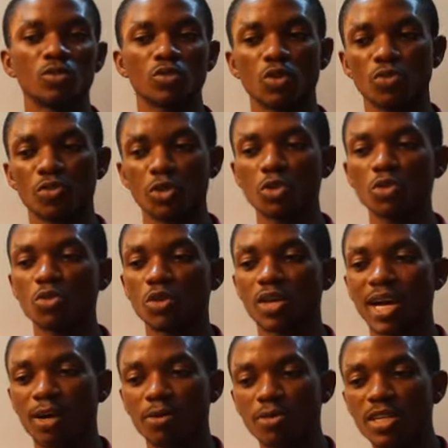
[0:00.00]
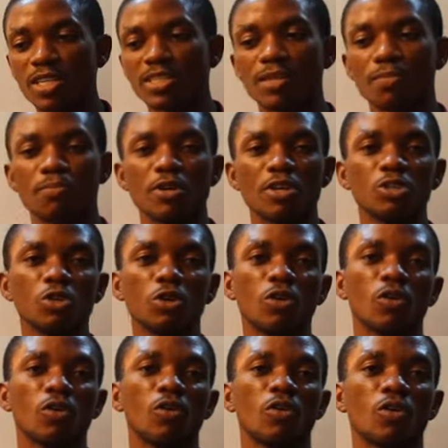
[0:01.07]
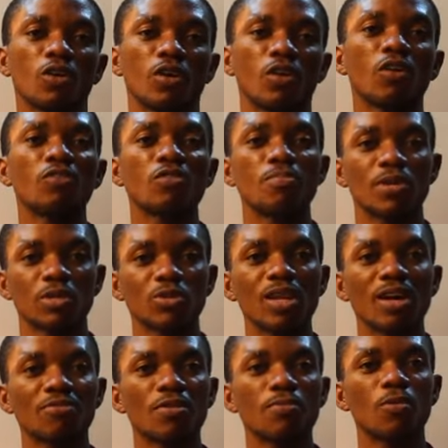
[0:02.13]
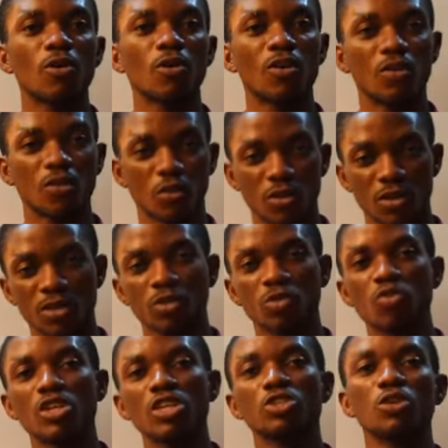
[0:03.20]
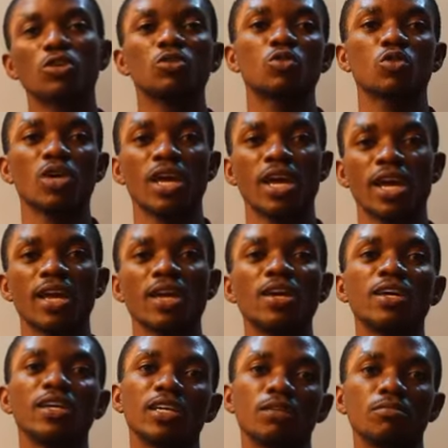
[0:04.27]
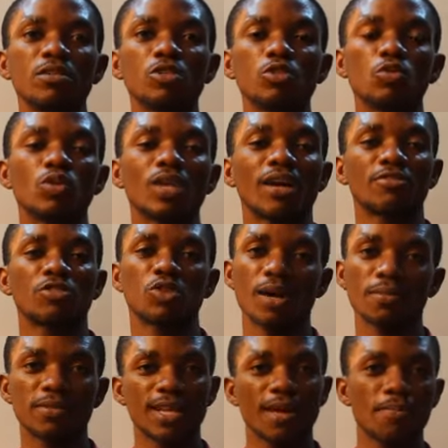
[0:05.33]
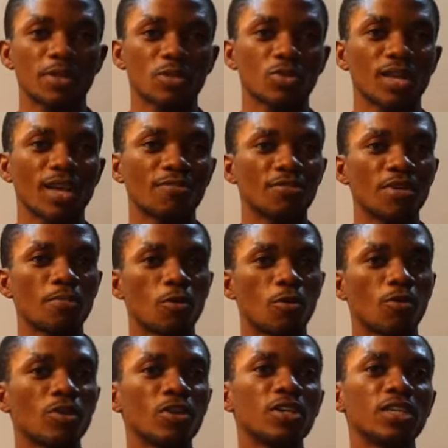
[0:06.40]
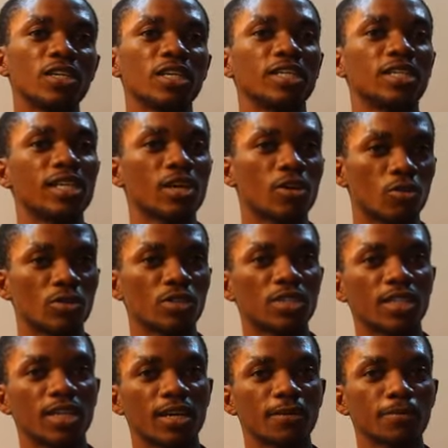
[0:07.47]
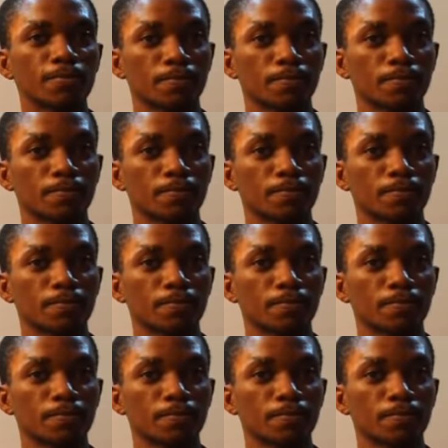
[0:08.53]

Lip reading: So for you to calculate the pressure of a particular vapor in relation to air, it means you will have trapped that particular vapor in a container.